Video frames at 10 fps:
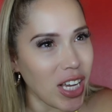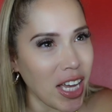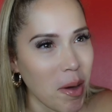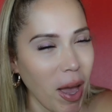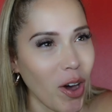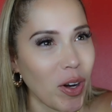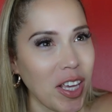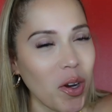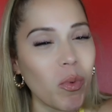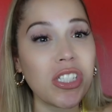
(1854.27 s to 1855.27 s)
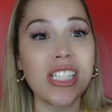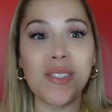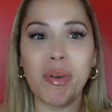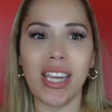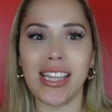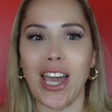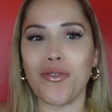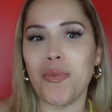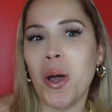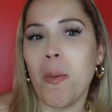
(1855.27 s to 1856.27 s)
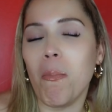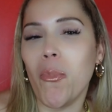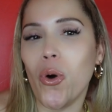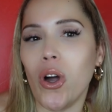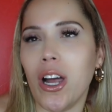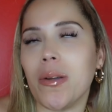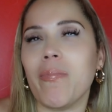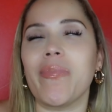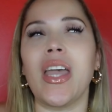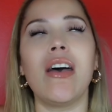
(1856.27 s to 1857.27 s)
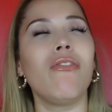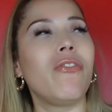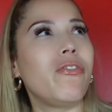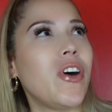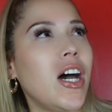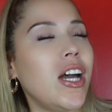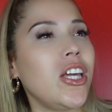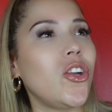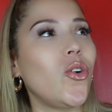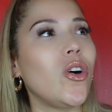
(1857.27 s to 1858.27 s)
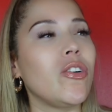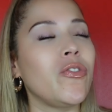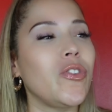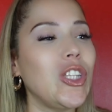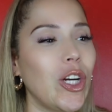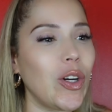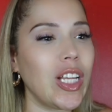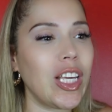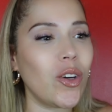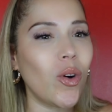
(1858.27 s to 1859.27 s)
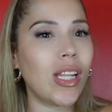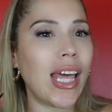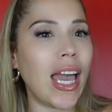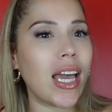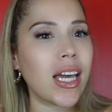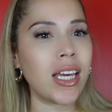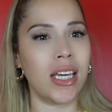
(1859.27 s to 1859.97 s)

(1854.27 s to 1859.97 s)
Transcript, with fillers: come out here when she's being like more fun or flirty or like